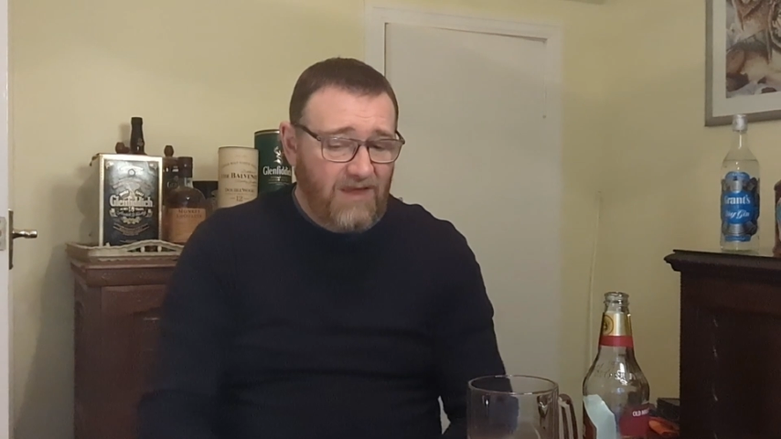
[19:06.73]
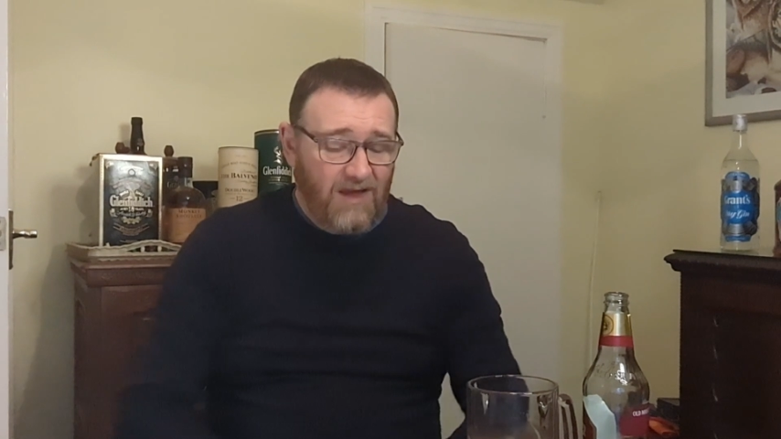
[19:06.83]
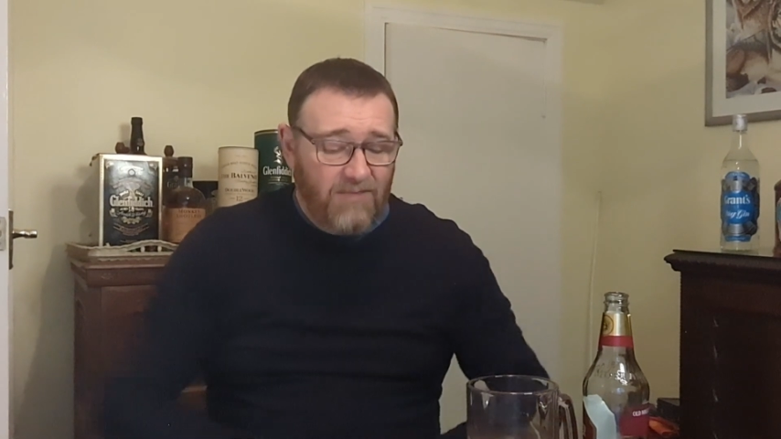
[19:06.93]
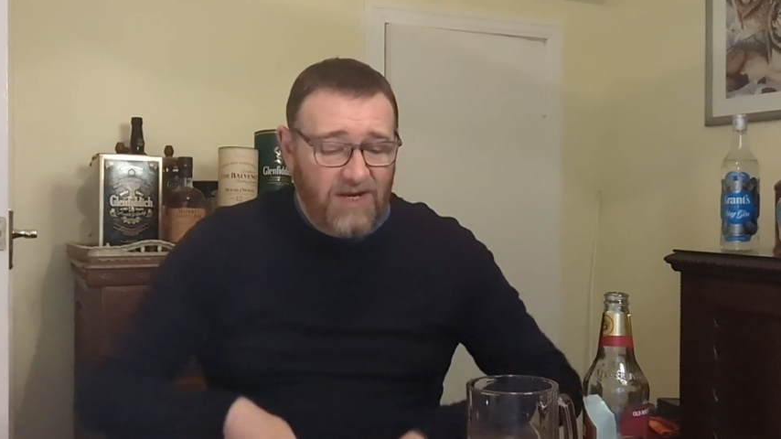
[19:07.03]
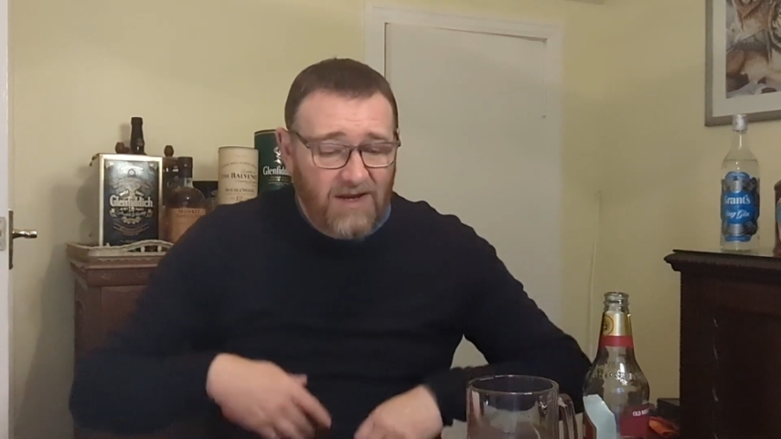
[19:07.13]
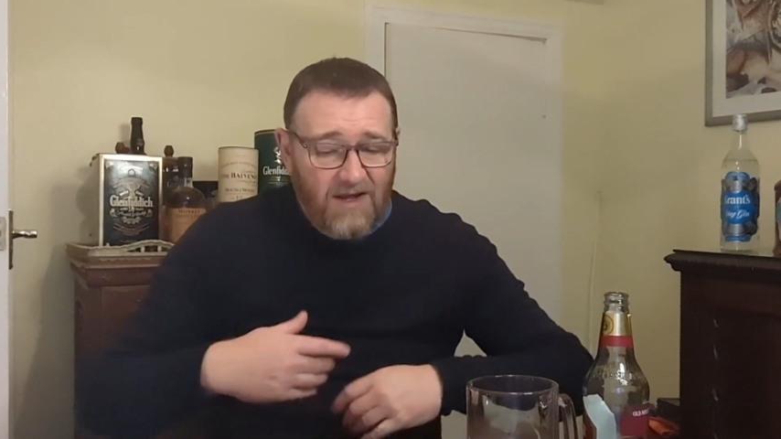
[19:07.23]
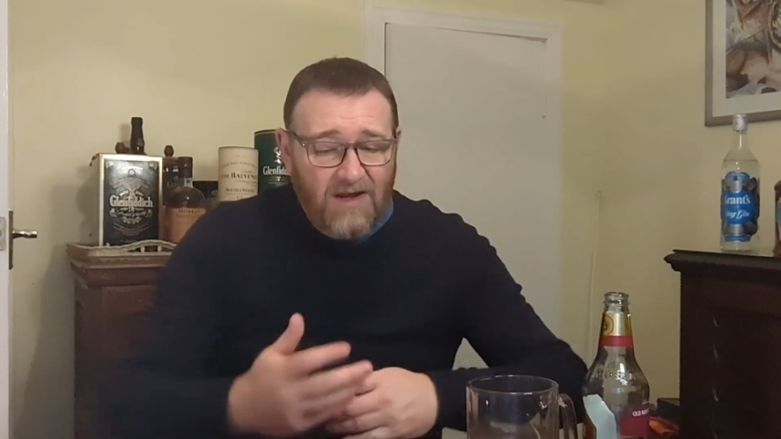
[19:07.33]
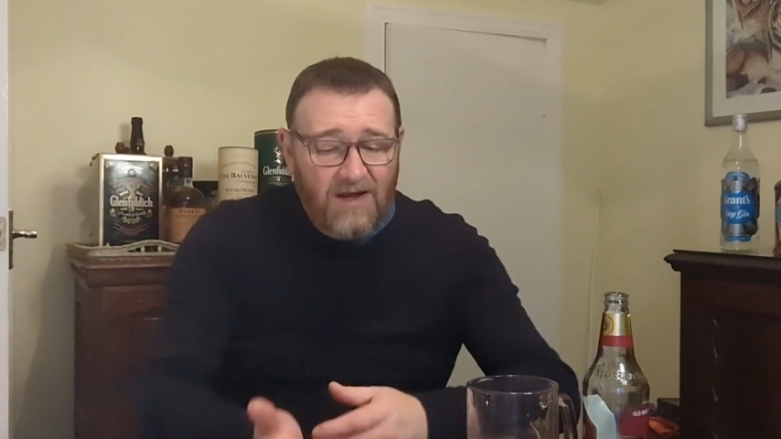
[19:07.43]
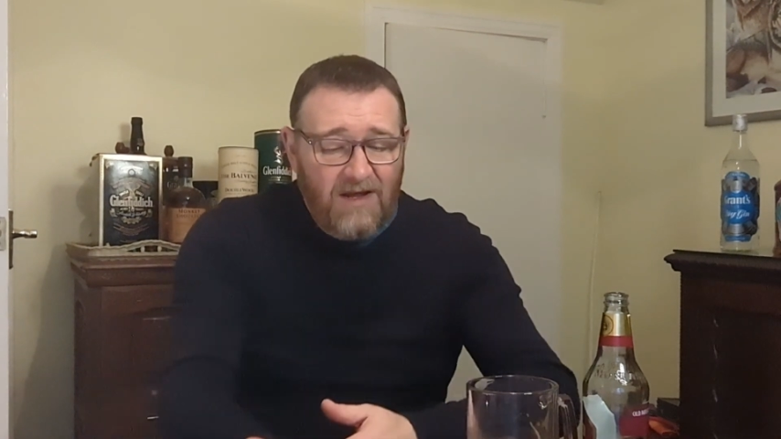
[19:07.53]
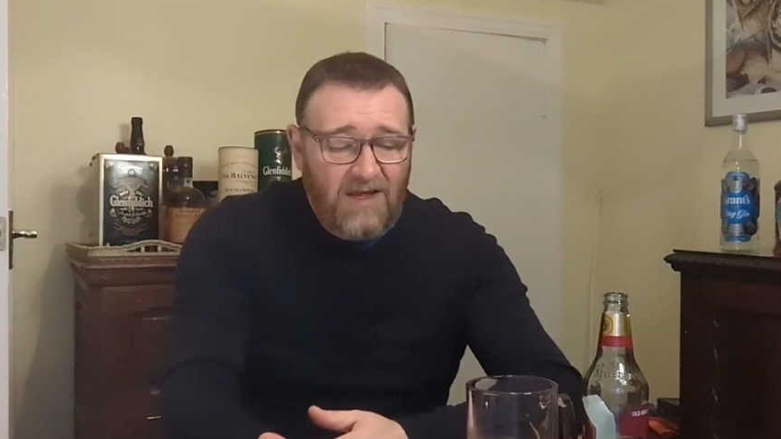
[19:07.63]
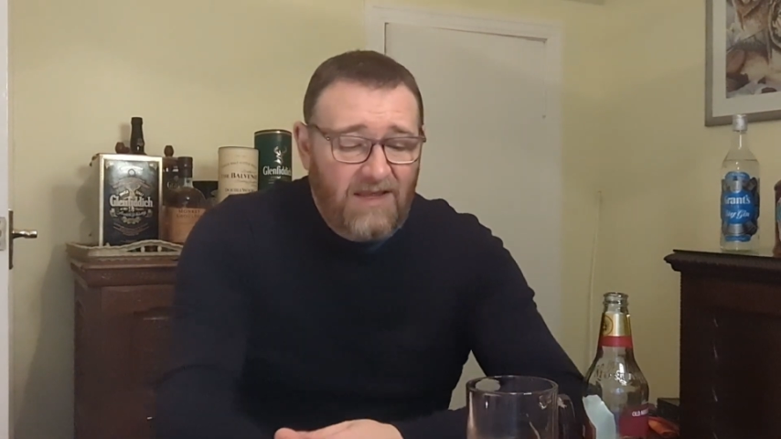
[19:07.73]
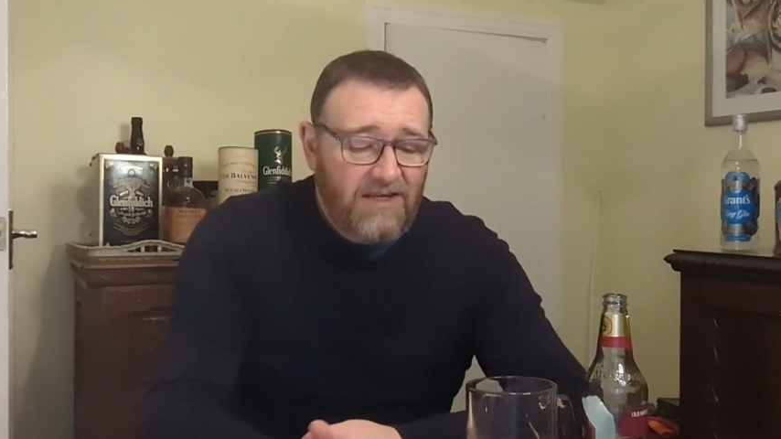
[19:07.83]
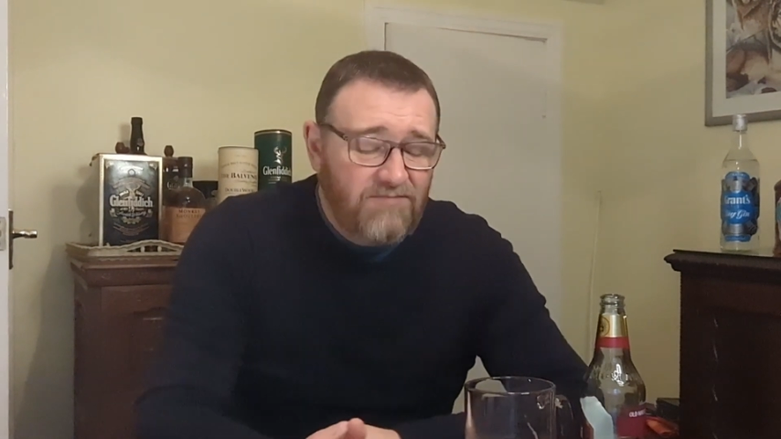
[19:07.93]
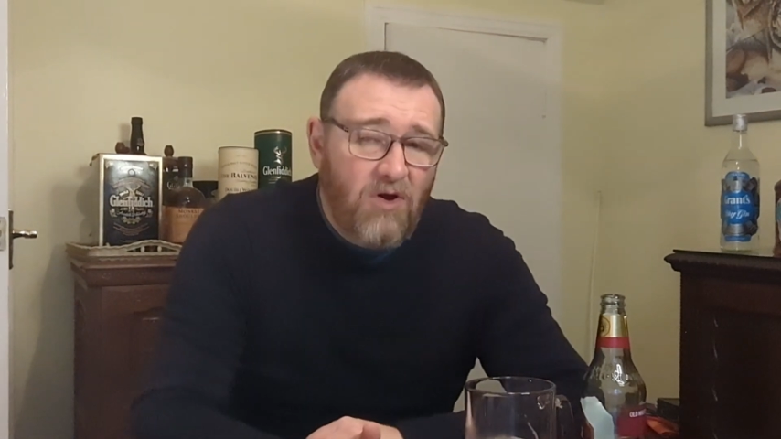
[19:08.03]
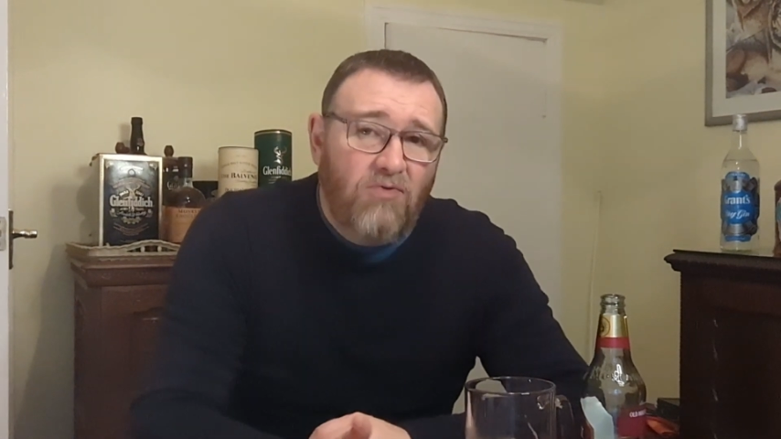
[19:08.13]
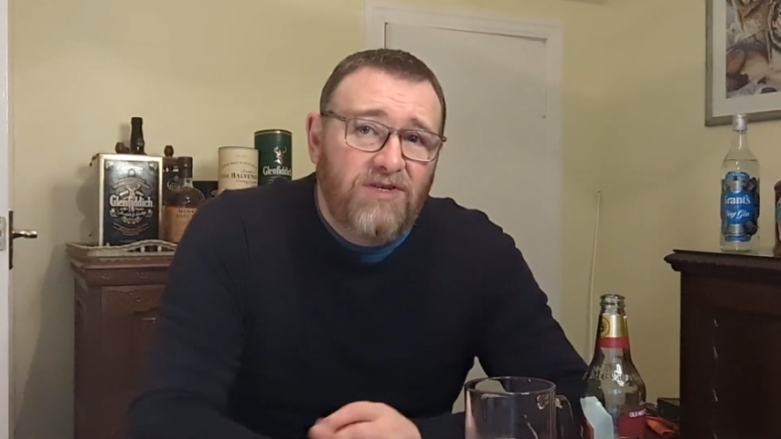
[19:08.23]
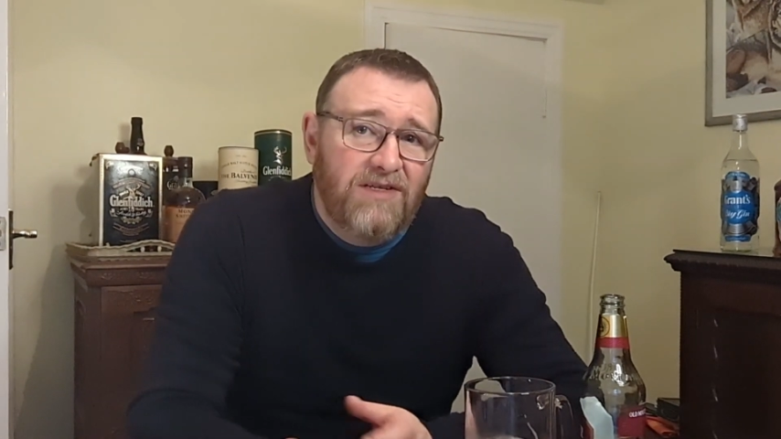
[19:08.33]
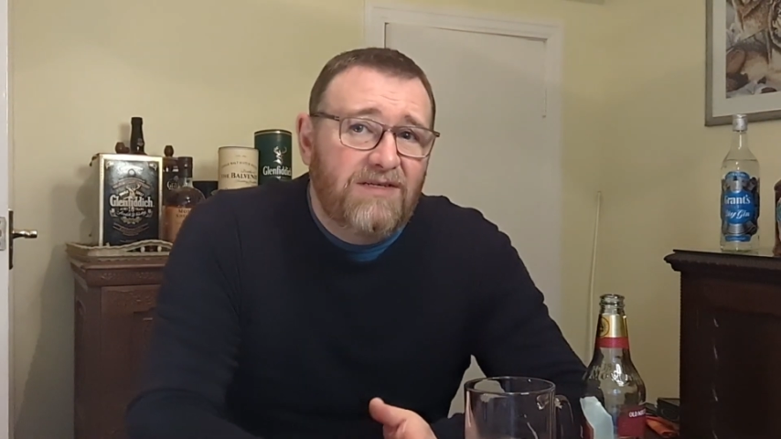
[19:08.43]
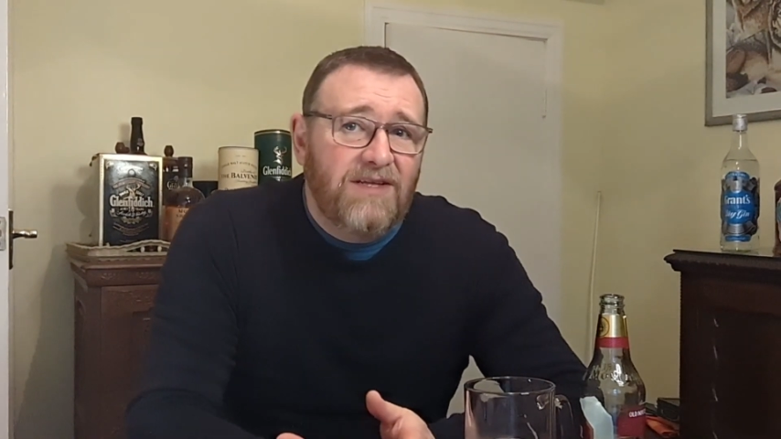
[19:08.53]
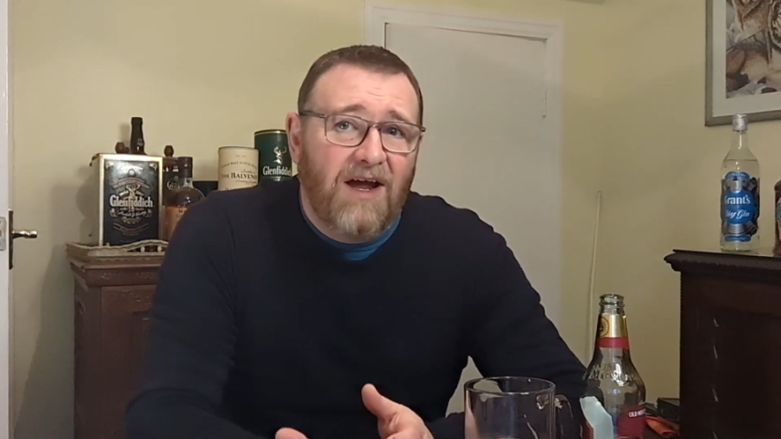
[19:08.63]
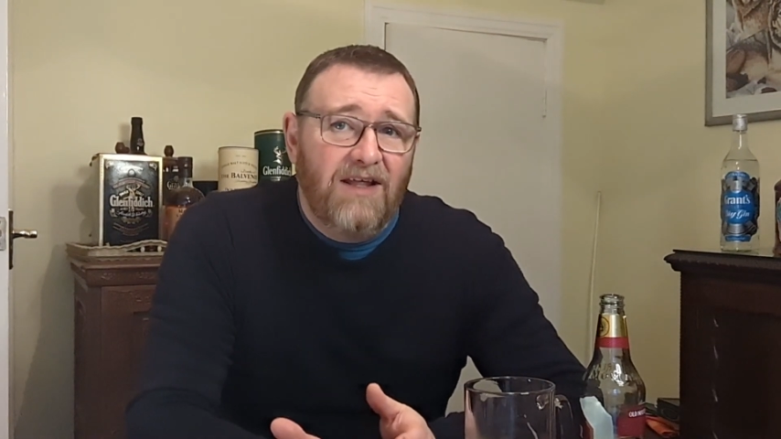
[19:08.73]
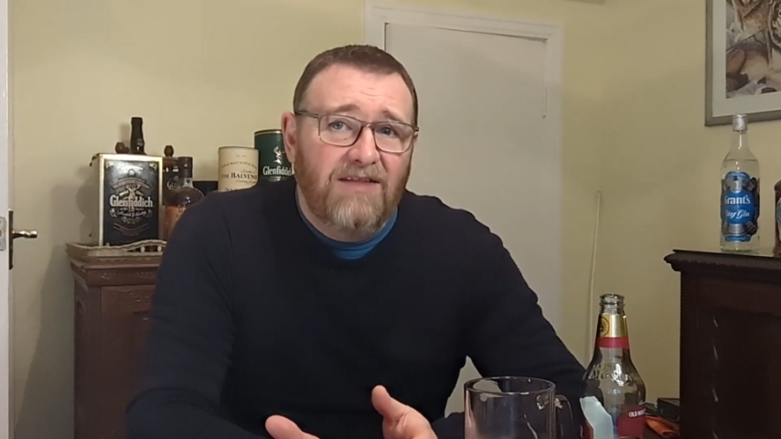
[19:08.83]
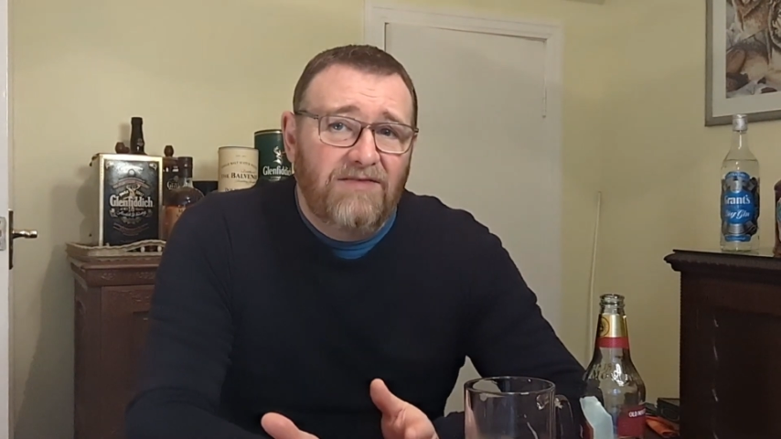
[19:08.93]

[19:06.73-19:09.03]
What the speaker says: I mean, there's malt at the start,